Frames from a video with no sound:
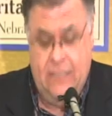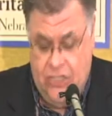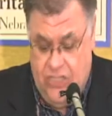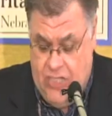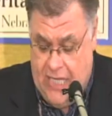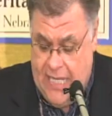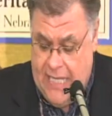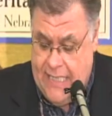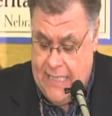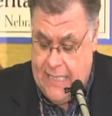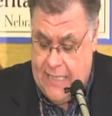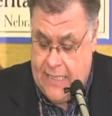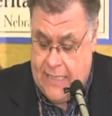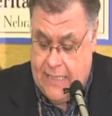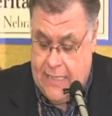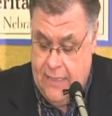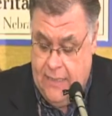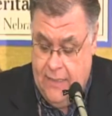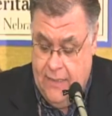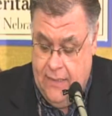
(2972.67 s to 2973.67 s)

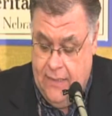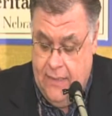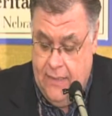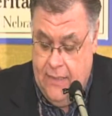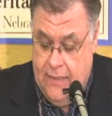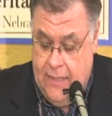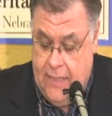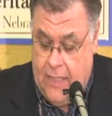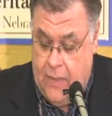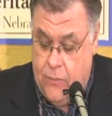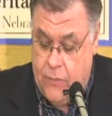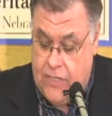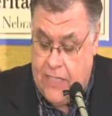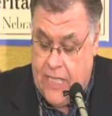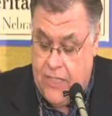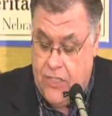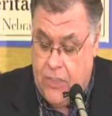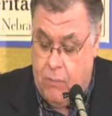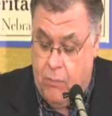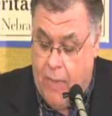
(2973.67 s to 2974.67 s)
Jesus!" He was
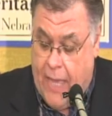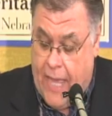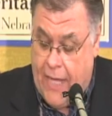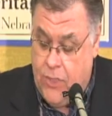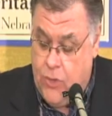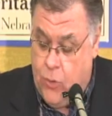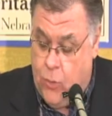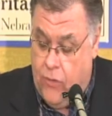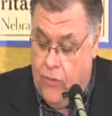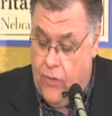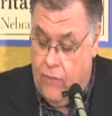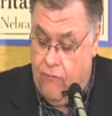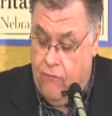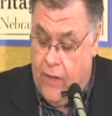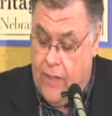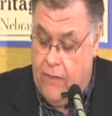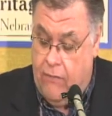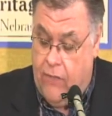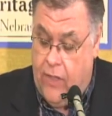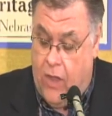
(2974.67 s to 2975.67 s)
edging back toward the
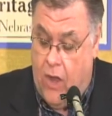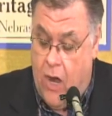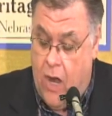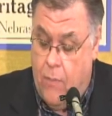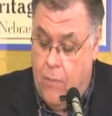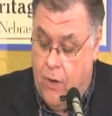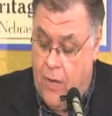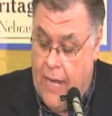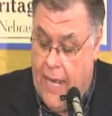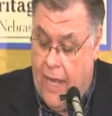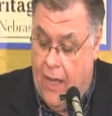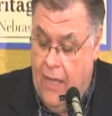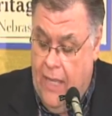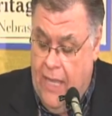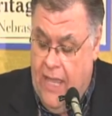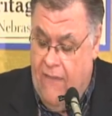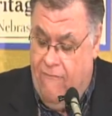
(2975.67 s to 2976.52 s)
front of the arbor now.